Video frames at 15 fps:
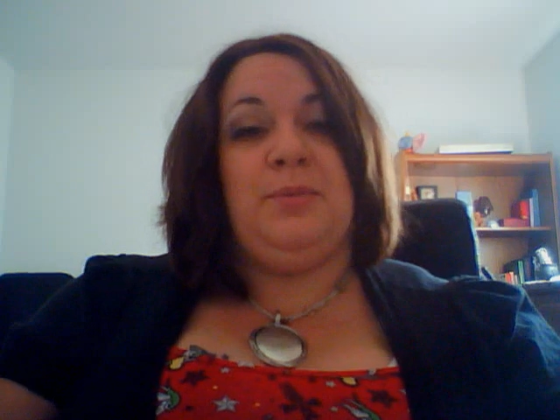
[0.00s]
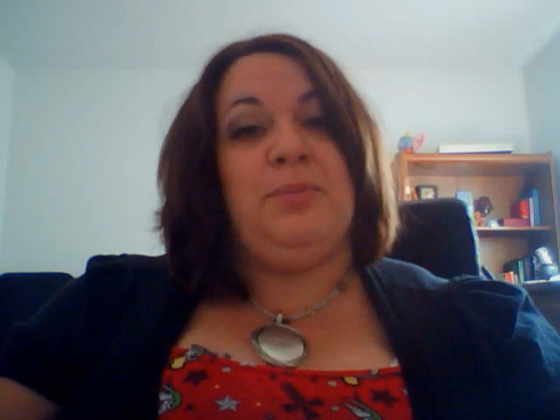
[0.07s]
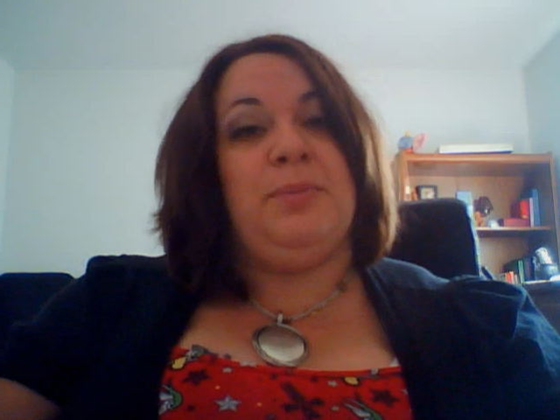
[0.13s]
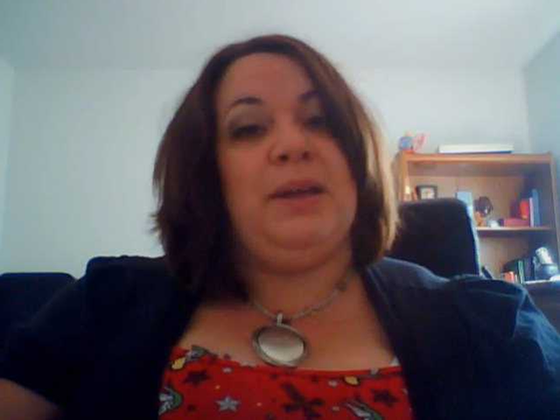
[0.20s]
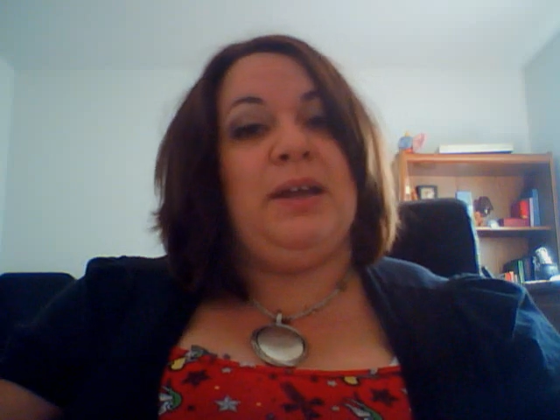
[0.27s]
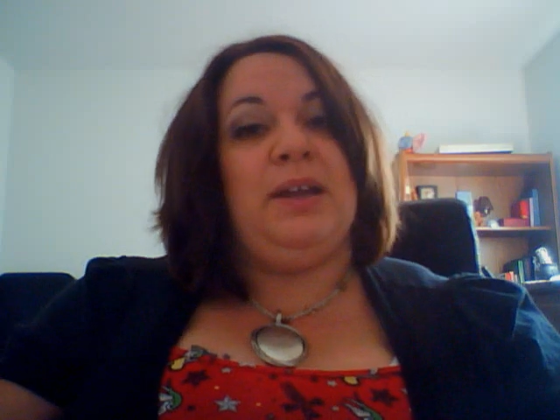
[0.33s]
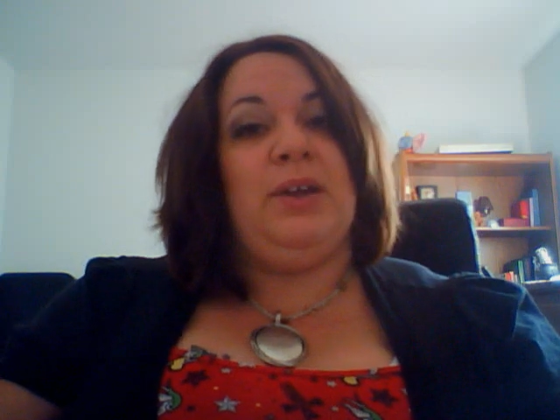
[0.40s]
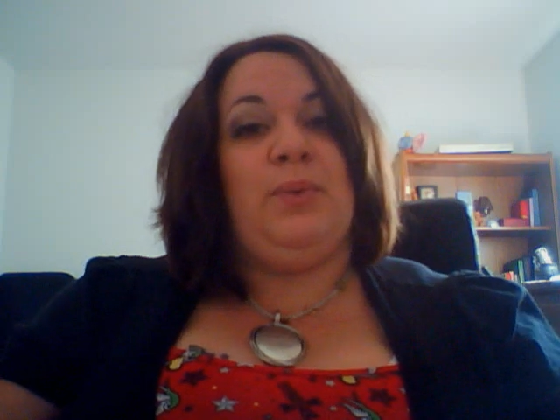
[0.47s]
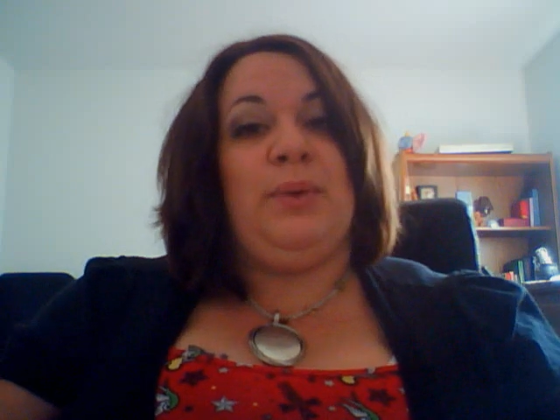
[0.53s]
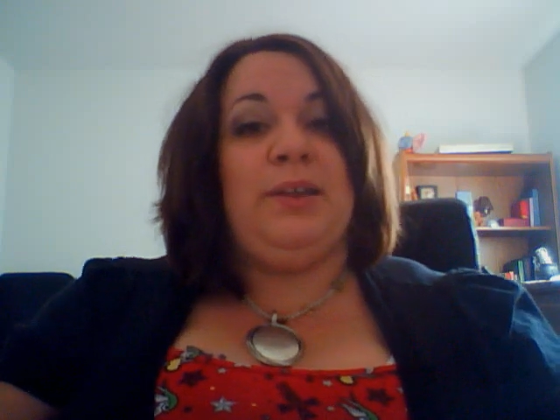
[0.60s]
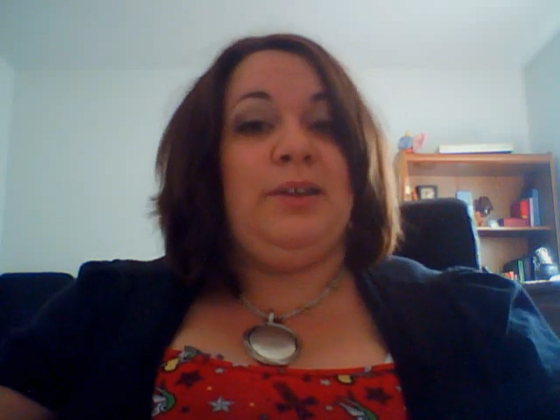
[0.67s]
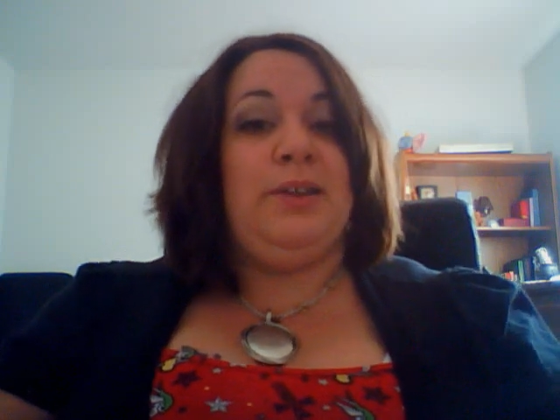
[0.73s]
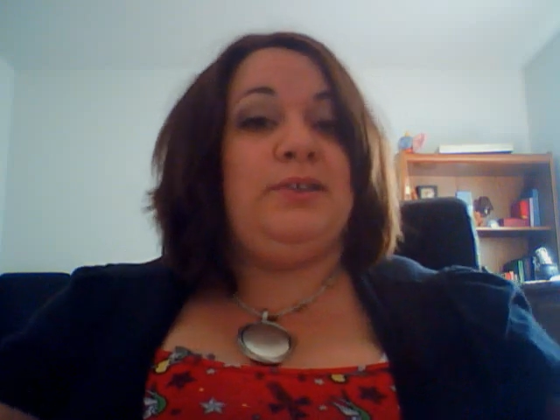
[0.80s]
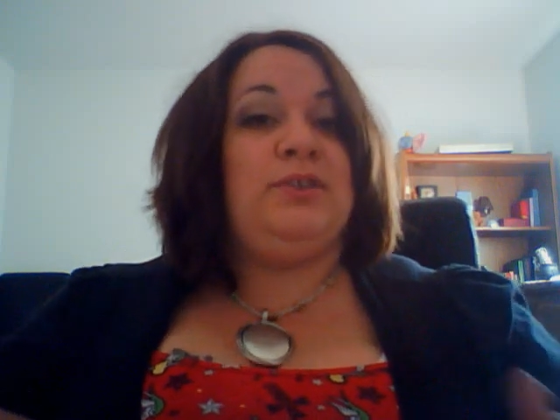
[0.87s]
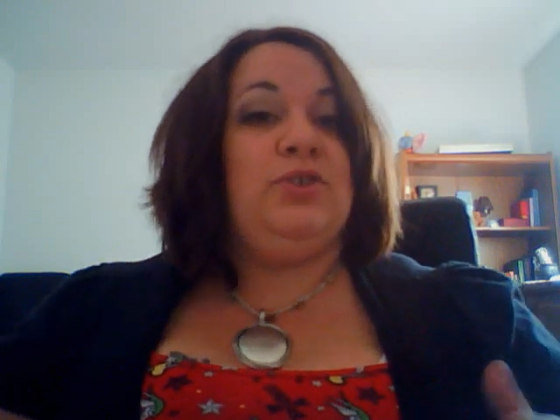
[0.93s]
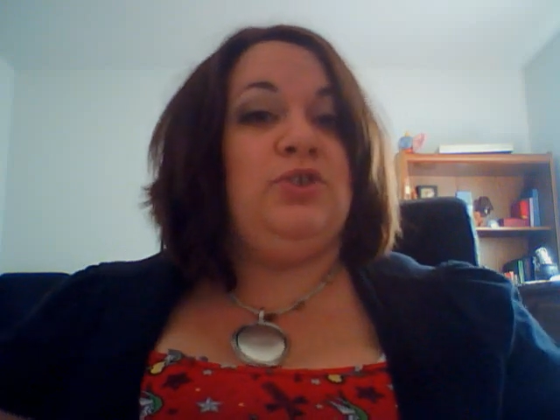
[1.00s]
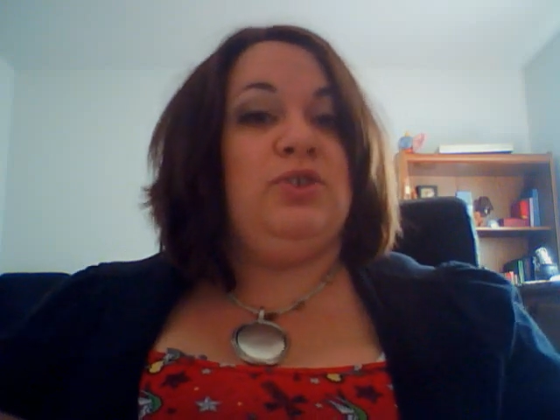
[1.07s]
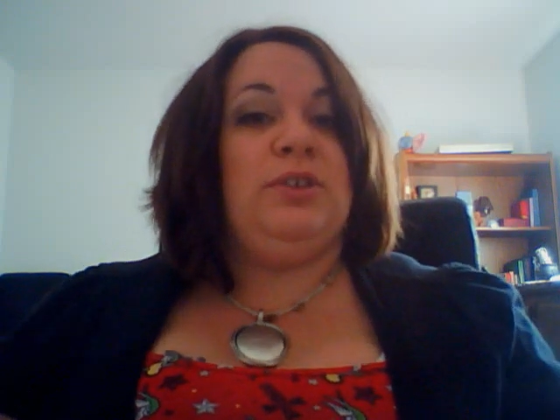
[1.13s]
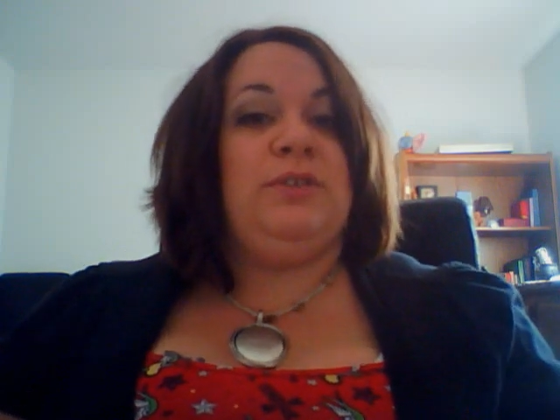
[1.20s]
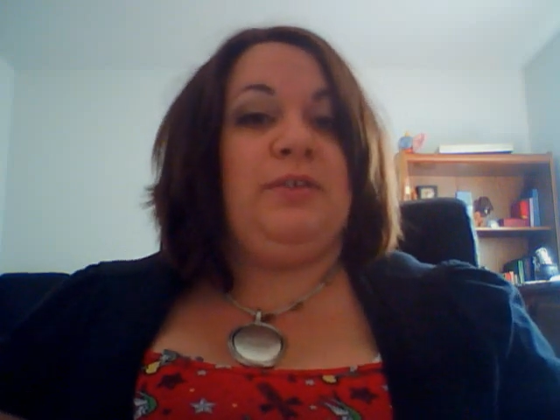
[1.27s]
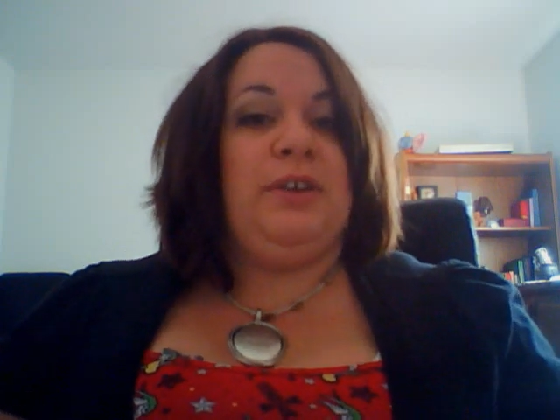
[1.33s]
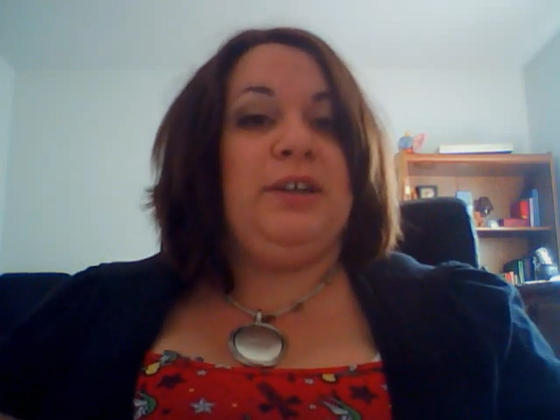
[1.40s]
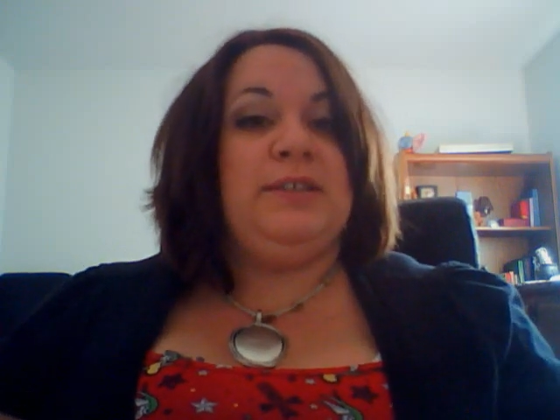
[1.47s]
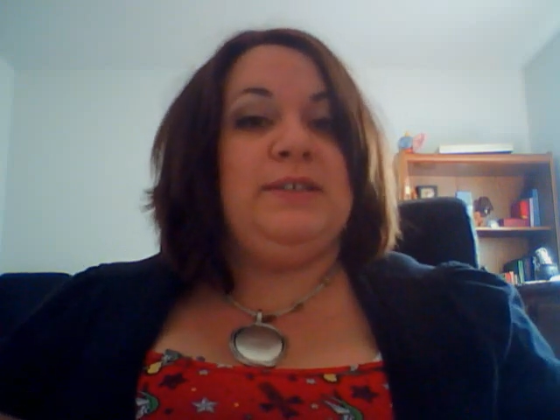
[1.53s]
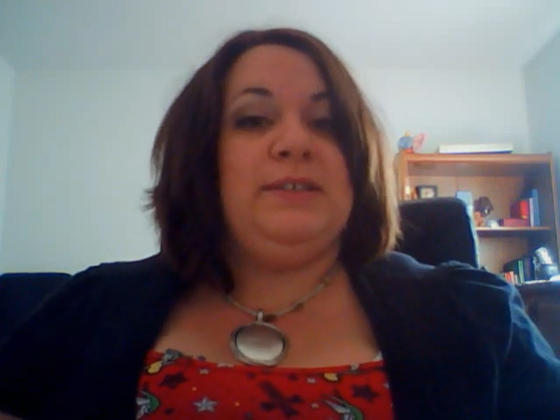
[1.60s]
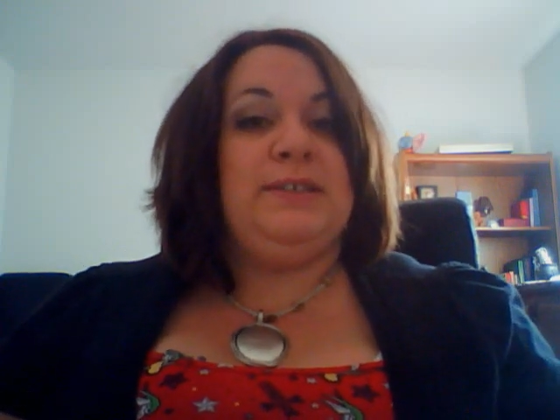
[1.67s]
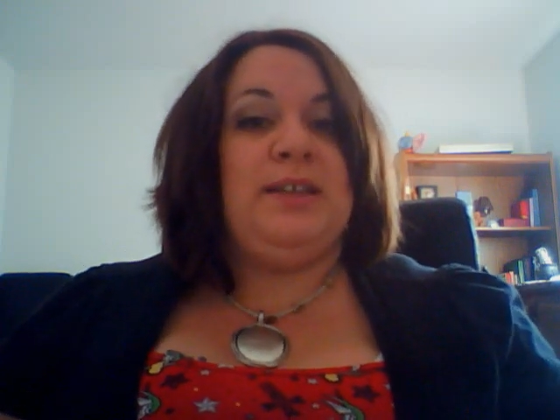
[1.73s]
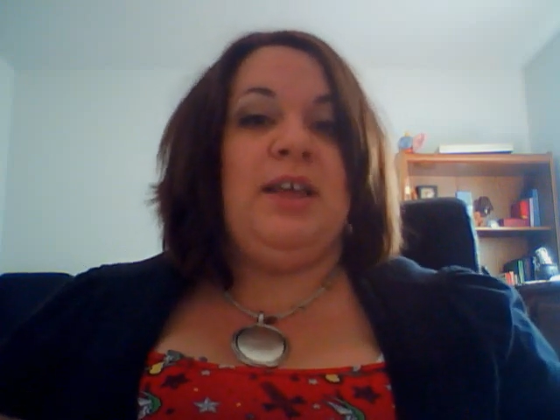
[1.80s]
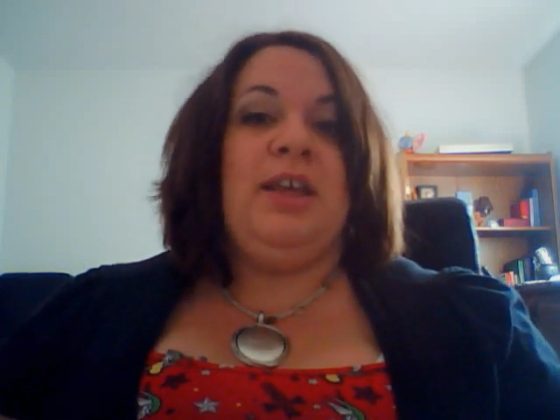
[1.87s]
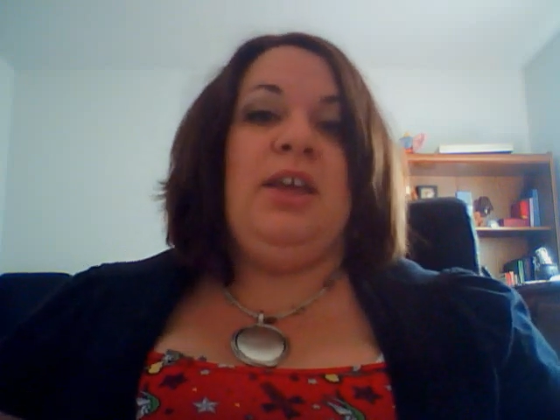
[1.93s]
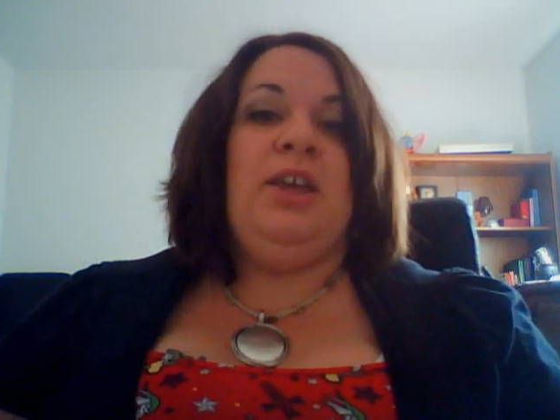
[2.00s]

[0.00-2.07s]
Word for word: my weight loss surgery friends,